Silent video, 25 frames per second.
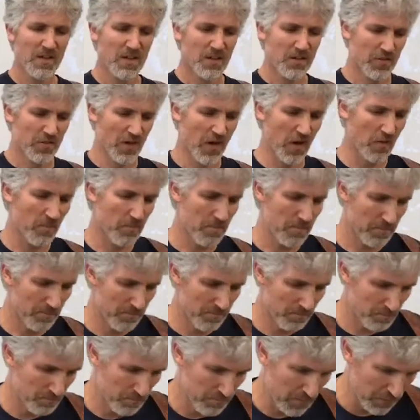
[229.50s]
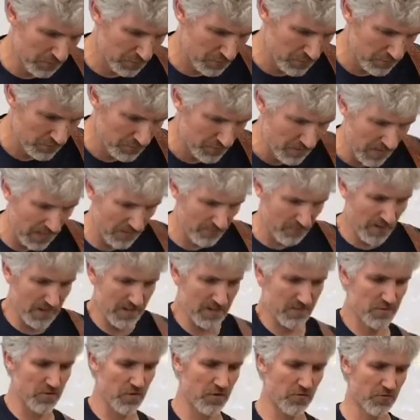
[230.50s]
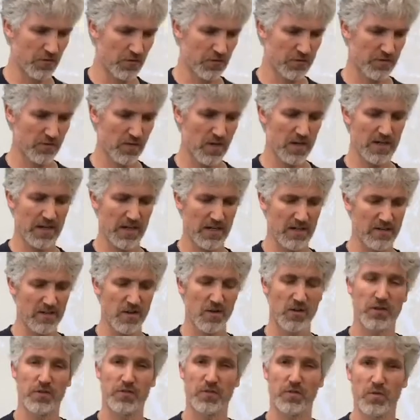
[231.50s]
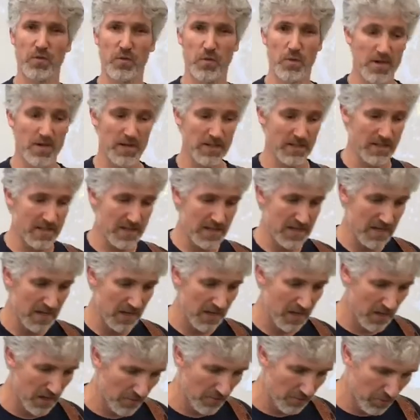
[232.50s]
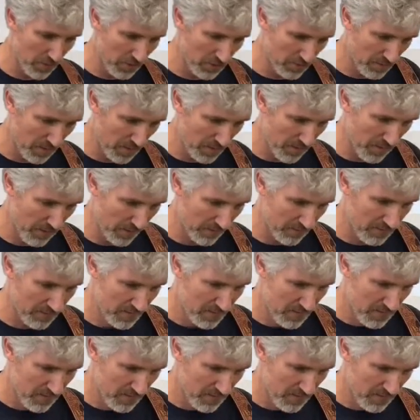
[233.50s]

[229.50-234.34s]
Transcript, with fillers: So let's just dive right into it. First of all, you gotta notice we're in the key of, where's my thing?